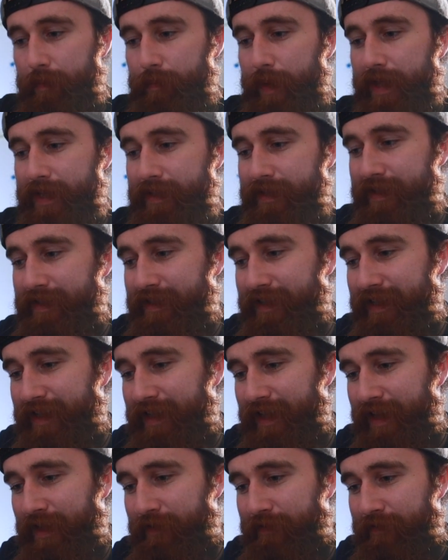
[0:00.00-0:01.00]

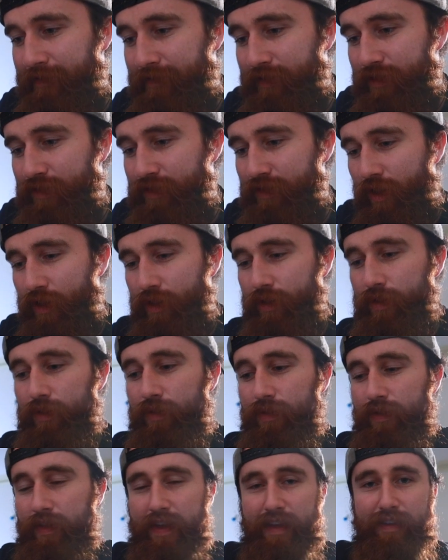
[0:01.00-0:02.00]
Basically, if you know
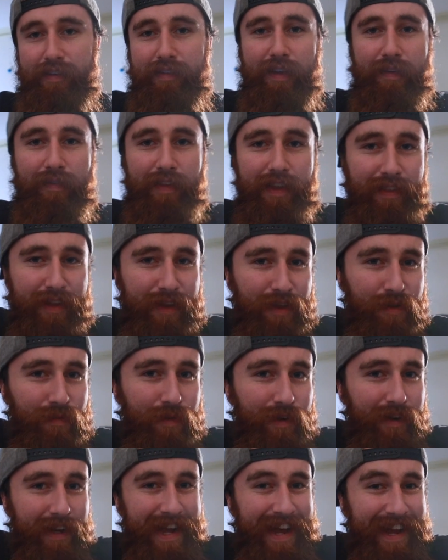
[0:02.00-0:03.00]
there's something that you
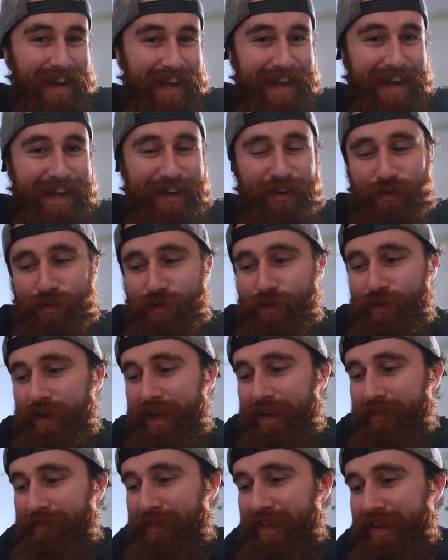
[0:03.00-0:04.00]
want to cut out, or
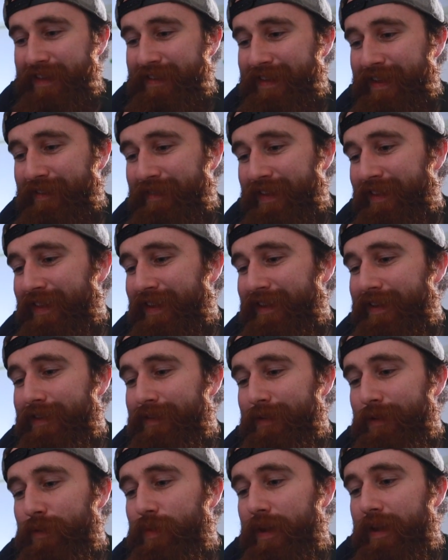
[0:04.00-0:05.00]
if there's something that
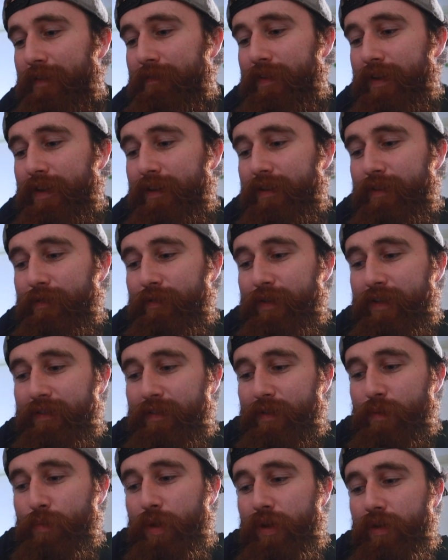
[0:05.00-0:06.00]
doesn't quite fit into the rest
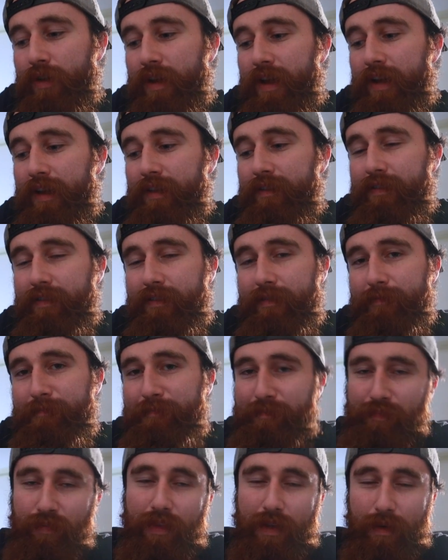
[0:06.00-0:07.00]
of the podcast,
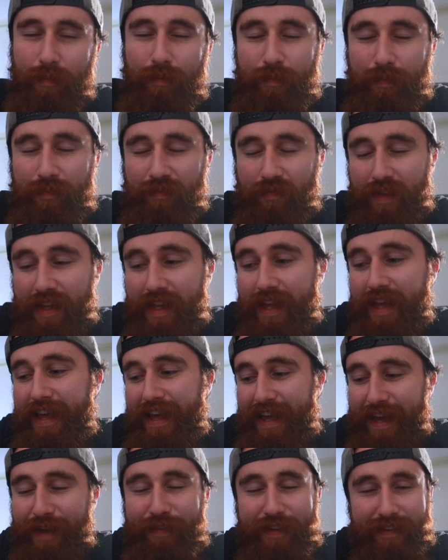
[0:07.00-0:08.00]

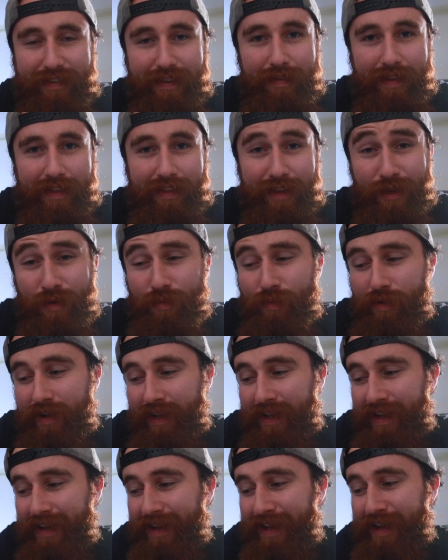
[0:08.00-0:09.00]
if there's something that you
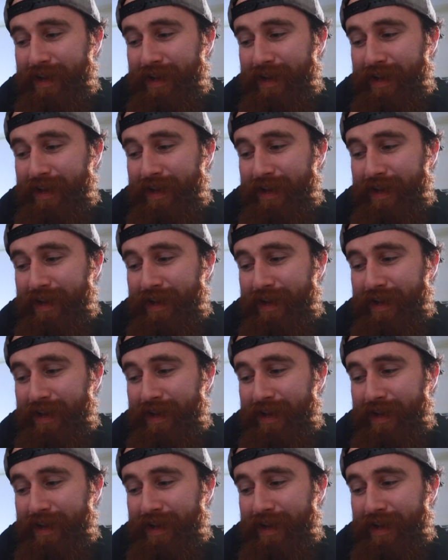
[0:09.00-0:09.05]
want to cut